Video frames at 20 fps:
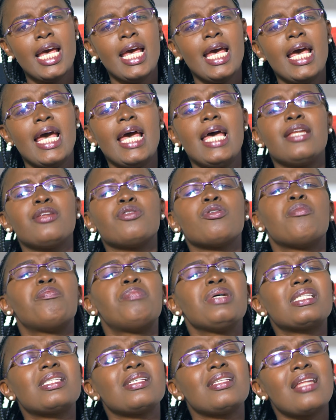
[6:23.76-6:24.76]
and you are
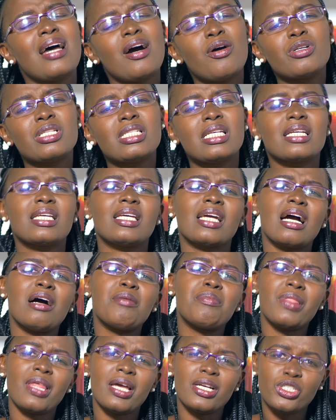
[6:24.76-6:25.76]
busy now taking up
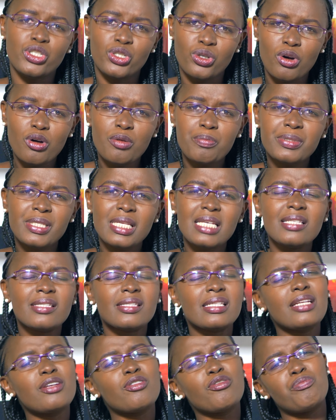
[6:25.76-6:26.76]
their jobs,
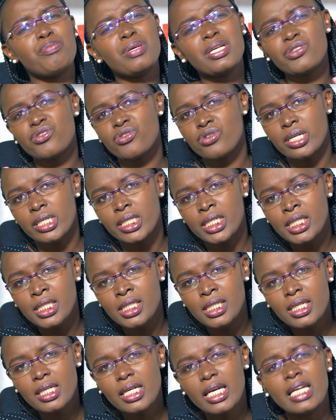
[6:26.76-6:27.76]
instead of being
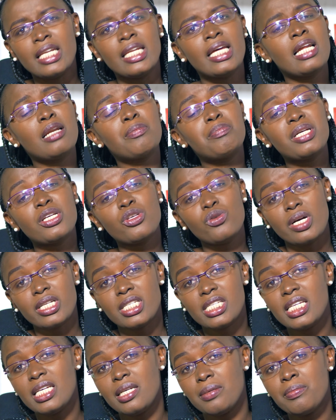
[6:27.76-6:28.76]
strategic and helping your
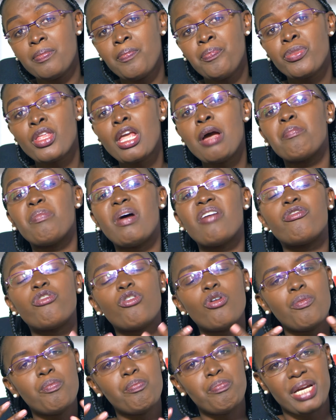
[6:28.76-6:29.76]
team
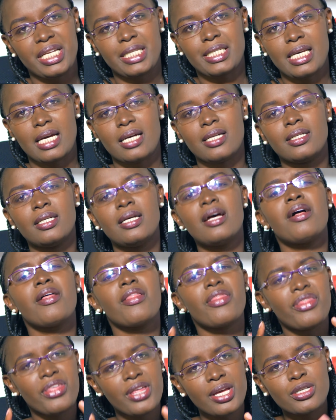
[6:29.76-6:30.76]
perform better,
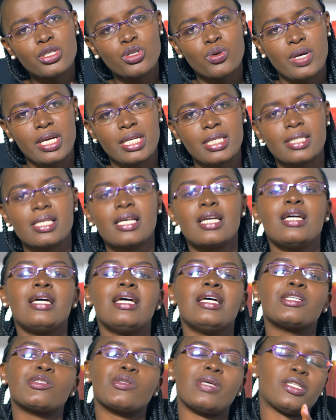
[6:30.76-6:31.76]
think twice
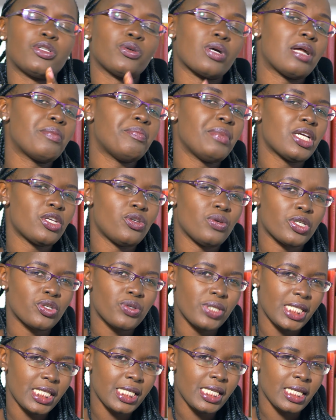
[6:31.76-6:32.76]
so that you can make your
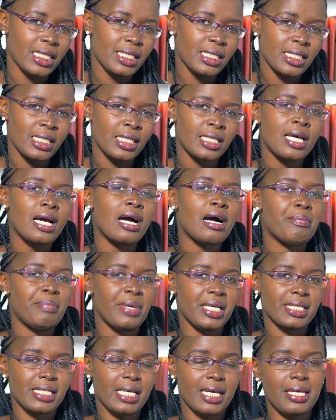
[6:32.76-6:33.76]
2019 a
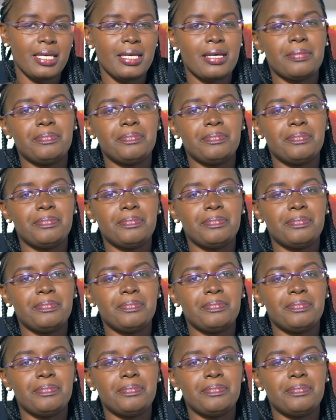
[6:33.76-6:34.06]
better year.